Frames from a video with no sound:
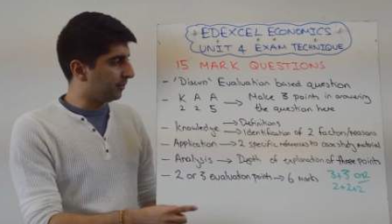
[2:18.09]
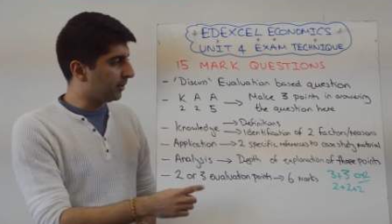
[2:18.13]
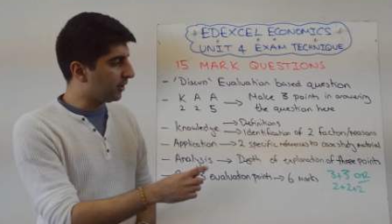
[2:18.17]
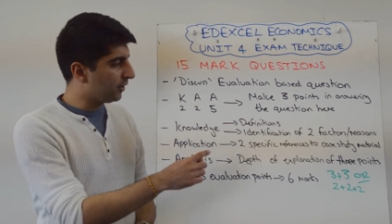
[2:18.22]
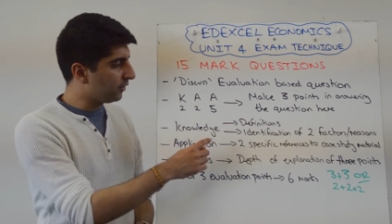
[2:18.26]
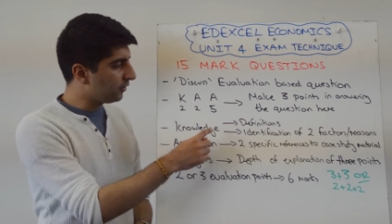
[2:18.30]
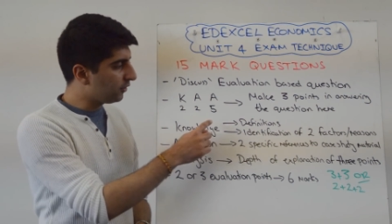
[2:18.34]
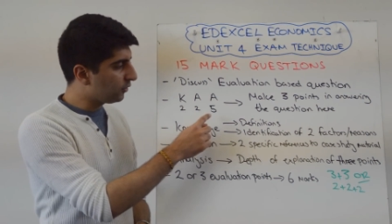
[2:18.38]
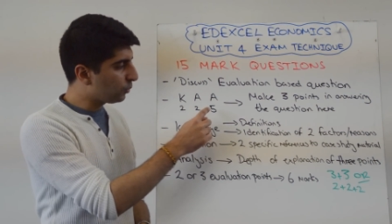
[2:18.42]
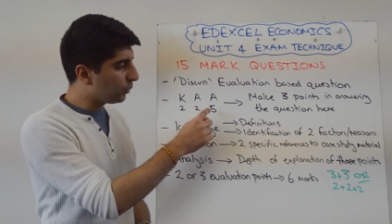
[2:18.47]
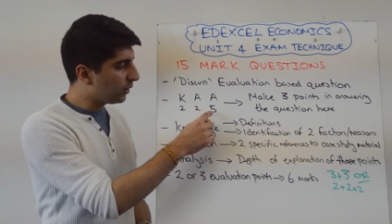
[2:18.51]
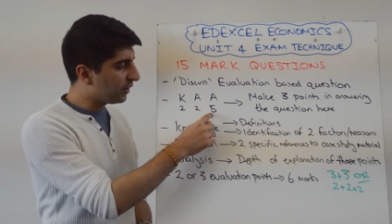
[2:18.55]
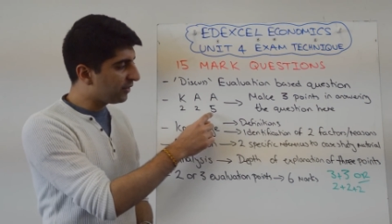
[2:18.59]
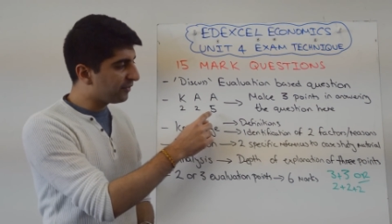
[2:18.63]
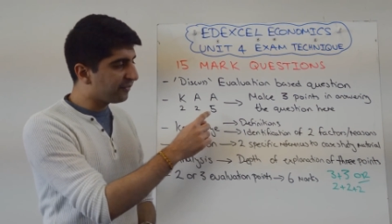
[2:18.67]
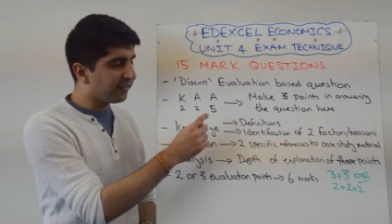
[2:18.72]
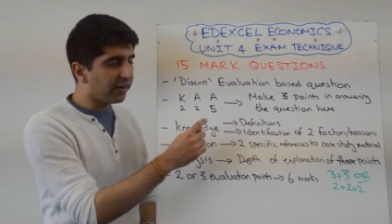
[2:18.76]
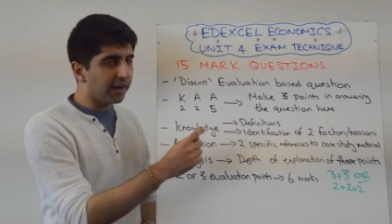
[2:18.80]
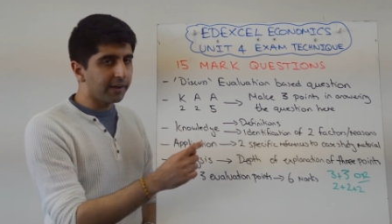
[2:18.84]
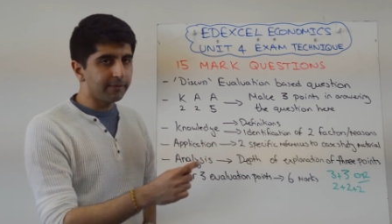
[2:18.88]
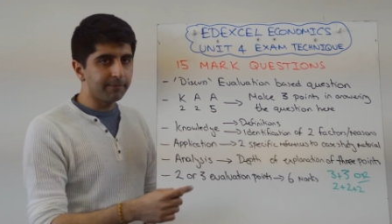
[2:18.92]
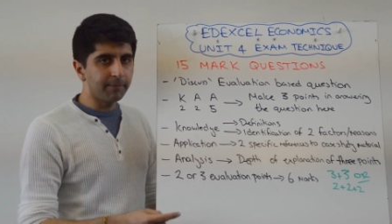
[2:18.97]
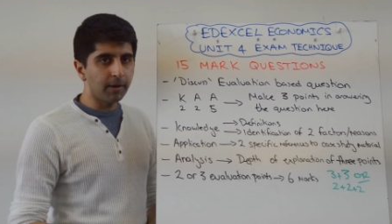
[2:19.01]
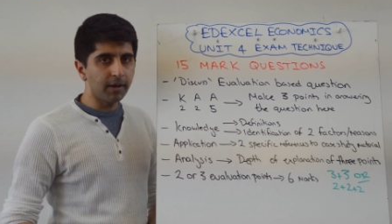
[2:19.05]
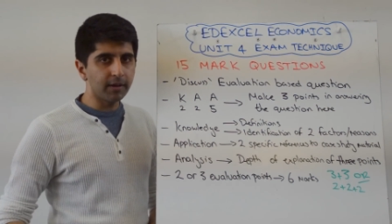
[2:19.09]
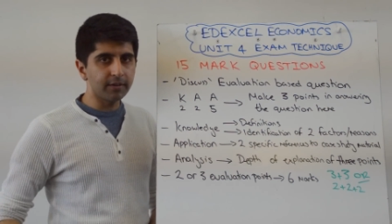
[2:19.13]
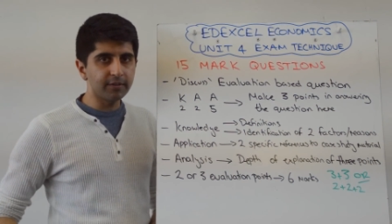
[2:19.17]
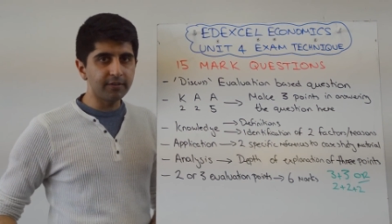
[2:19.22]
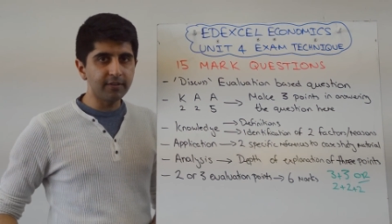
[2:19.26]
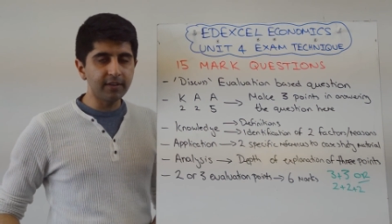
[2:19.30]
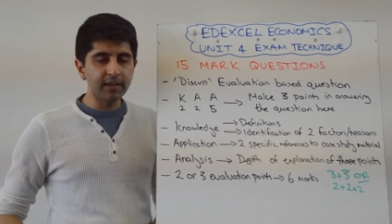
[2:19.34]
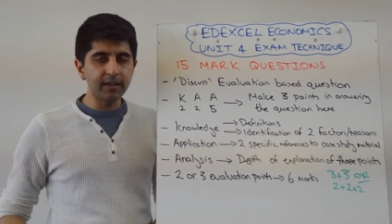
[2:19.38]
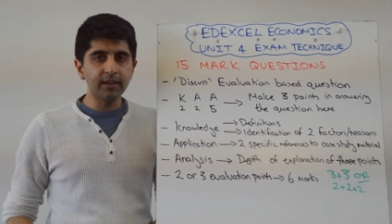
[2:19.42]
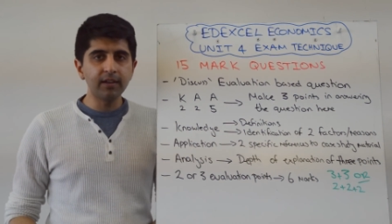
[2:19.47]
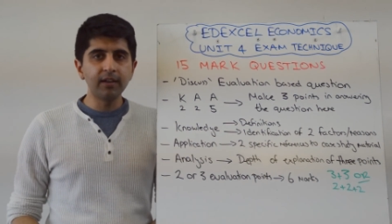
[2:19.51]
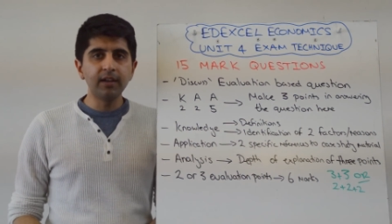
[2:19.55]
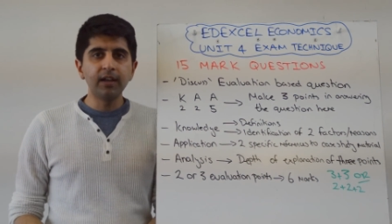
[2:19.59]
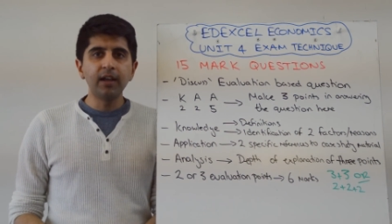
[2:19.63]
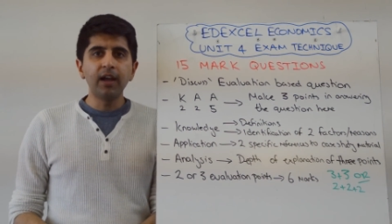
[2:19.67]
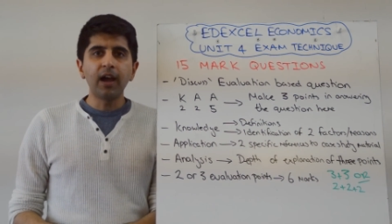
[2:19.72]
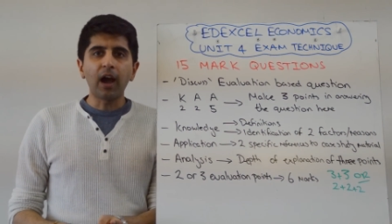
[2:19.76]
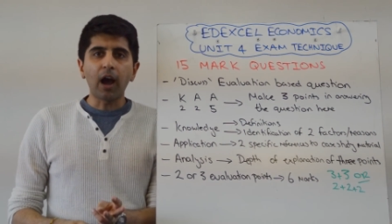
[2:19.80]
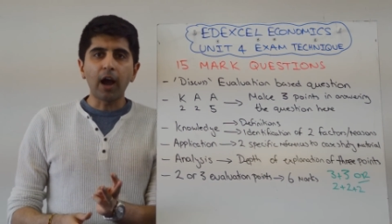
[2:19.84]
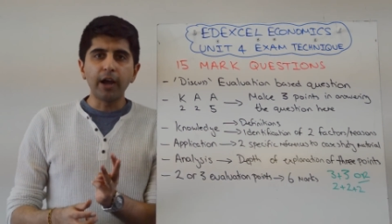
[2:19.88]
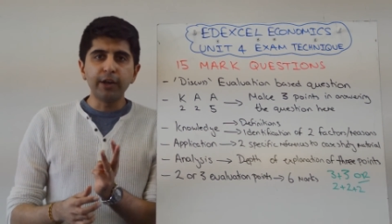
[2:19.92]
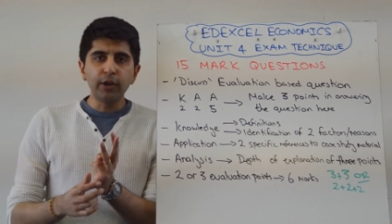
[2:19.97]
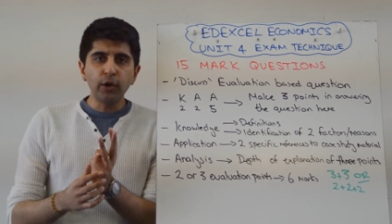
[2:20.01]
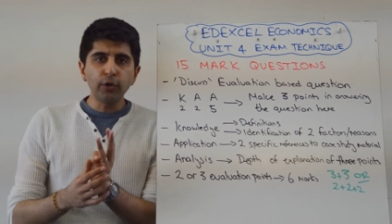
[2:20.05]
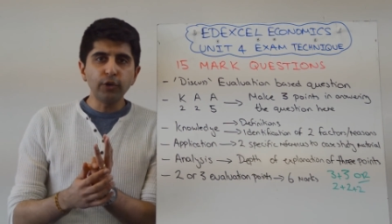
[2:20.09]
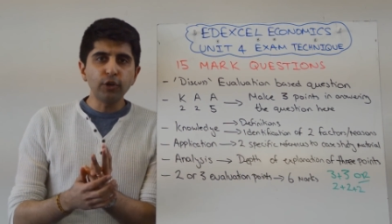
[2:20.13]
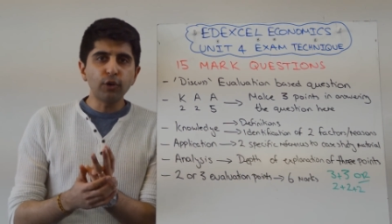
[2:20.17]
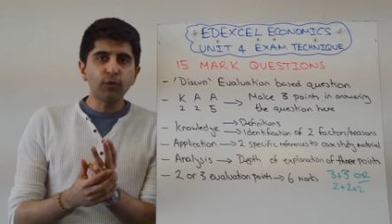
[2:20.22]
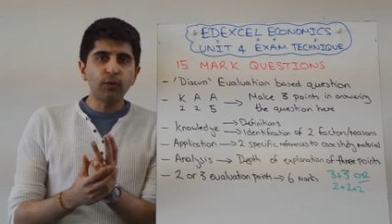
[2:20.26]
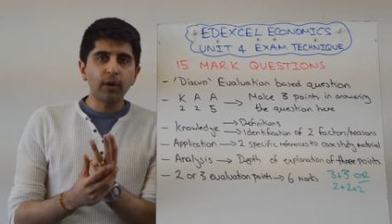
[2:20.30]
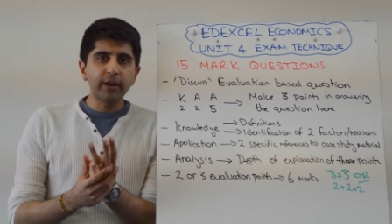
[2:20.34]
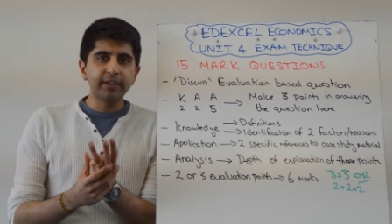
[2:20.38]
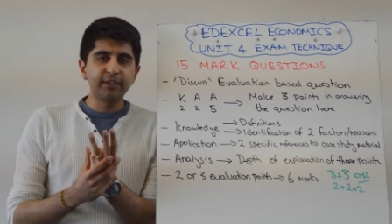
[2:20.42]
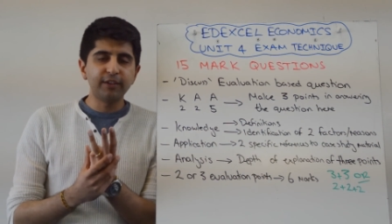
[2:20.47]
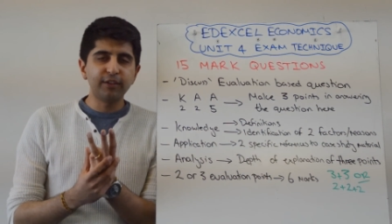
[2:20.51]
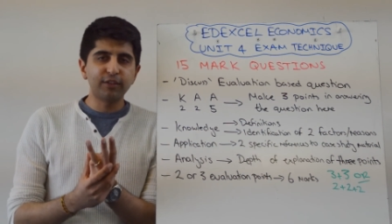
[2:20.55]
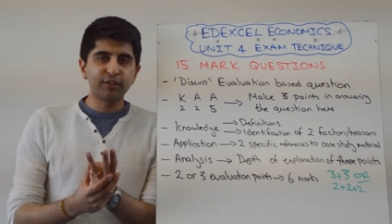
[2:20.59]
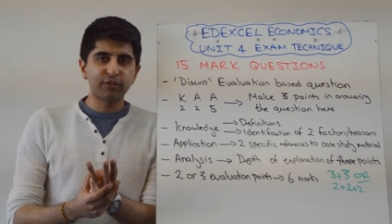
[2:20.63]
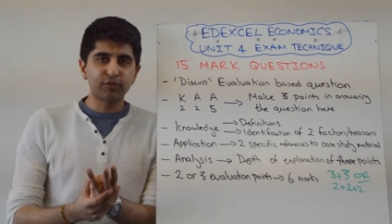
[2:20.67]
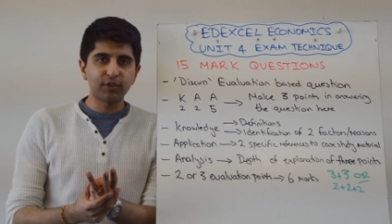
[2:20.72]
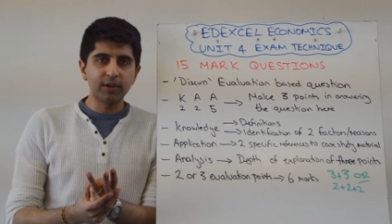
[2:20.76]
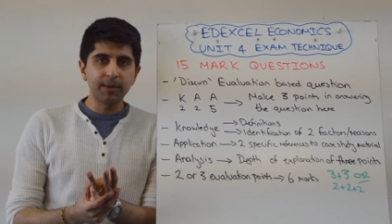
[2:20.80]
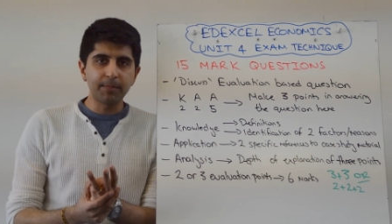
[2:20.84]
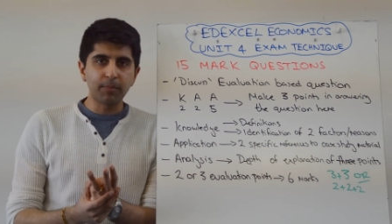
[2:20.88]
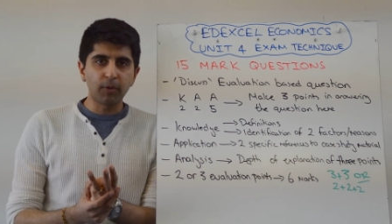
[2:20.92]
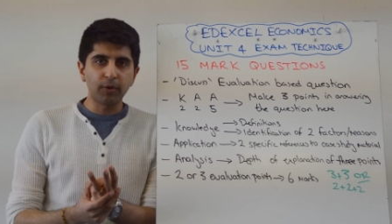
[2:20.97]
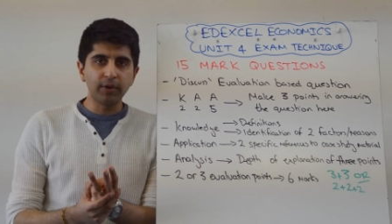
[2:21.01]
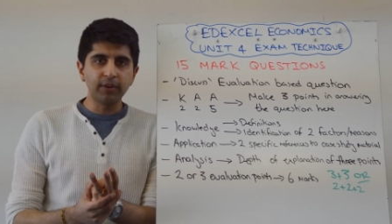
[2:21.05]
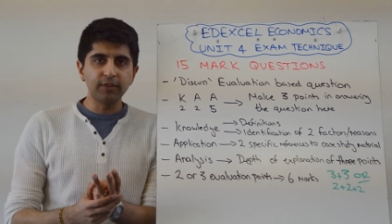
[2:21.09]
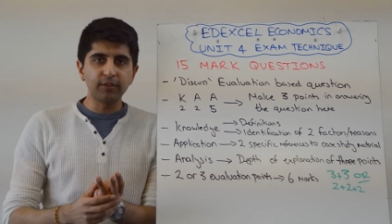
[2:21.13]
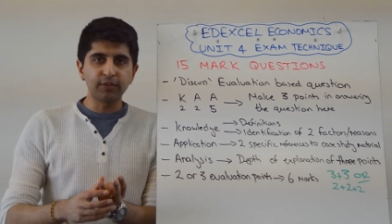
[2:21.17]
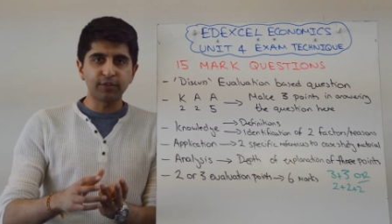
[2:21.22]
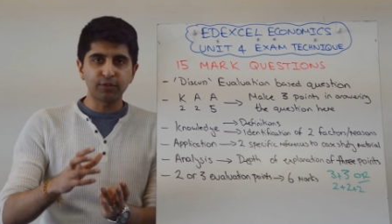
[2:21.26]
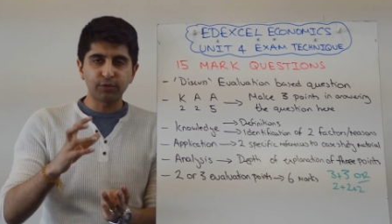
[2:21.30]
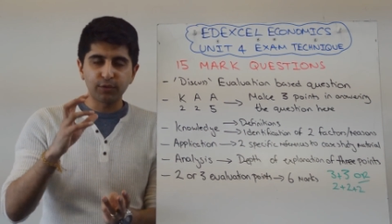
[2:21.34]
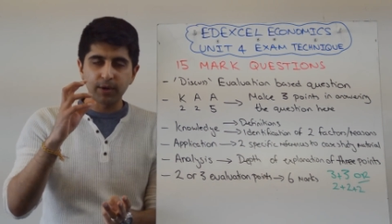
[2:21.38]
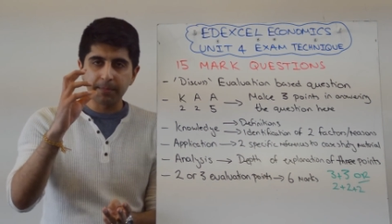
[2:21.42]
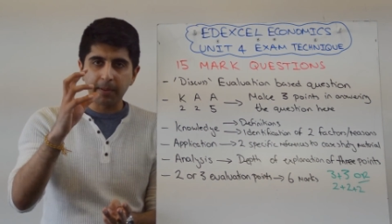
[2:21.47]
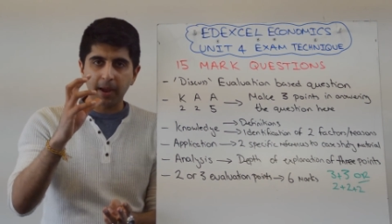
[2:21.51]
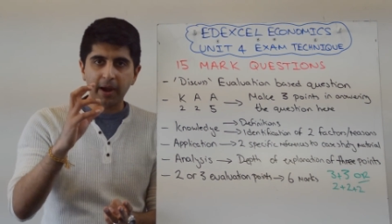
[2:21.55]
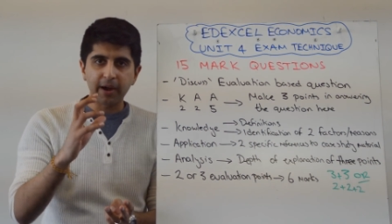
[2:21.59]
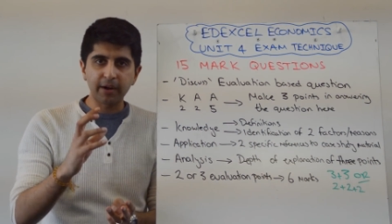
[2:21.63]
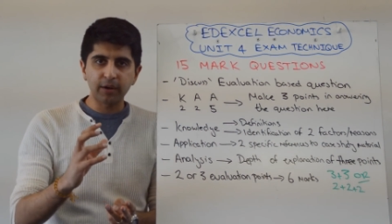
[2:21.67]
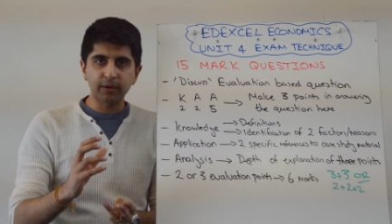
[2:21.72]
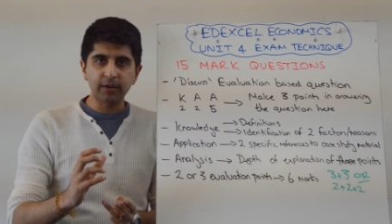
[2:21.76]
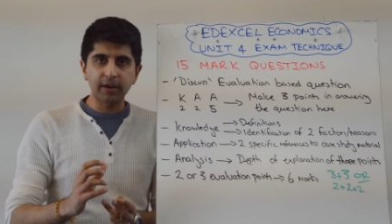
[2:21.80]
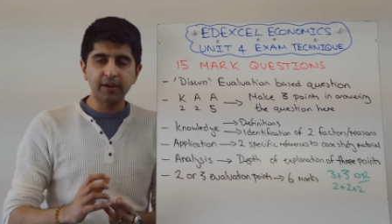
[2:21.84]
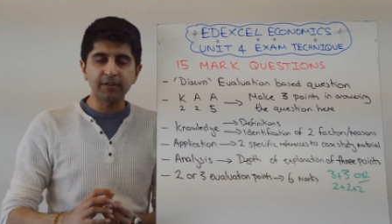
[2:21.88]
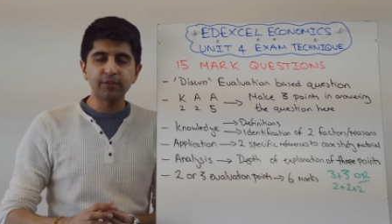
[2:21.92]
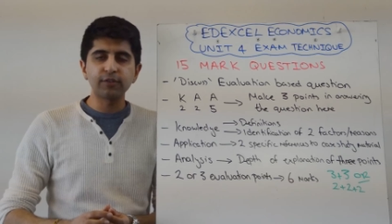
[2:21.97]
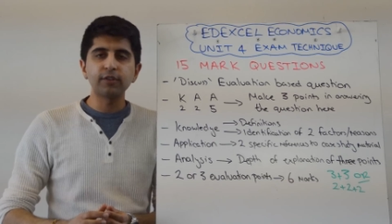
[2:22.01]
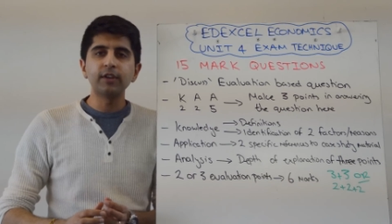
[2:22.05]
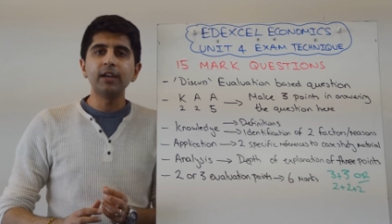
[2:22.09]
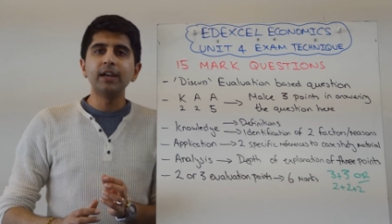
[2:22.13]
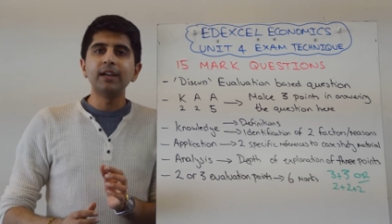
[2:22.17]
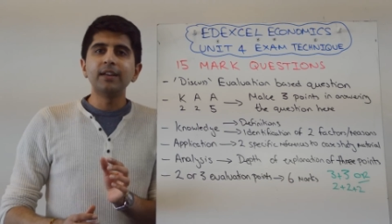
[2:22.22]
Because it's worth five marks here, I know you're writing three points, three paragraphs,